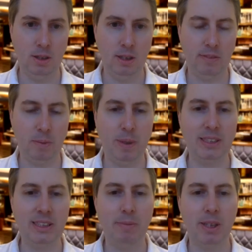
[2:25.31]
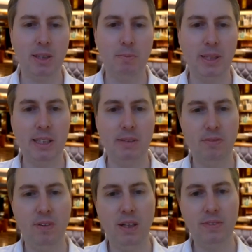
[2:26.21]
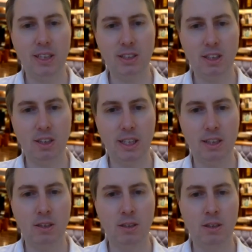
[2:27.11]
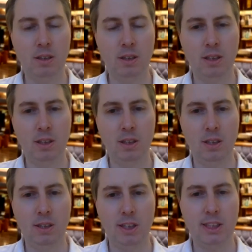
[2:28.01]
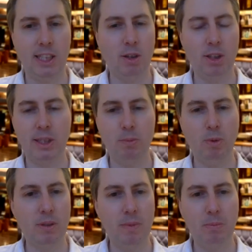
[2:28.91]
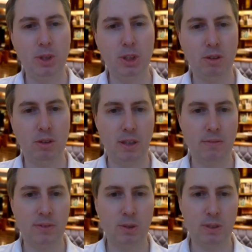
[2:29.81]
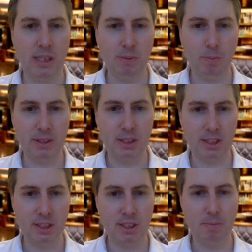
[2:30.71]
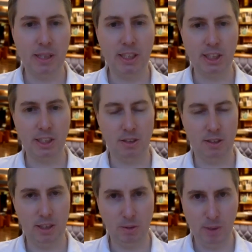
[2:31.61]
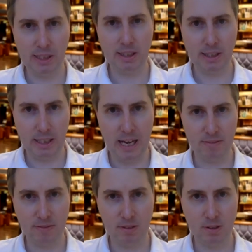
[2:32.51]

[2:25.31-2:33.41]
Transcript: If the pandemic had been even five years earlier, the technology wouldn't have been mature enough to enable businesses to manage it in the way that they have.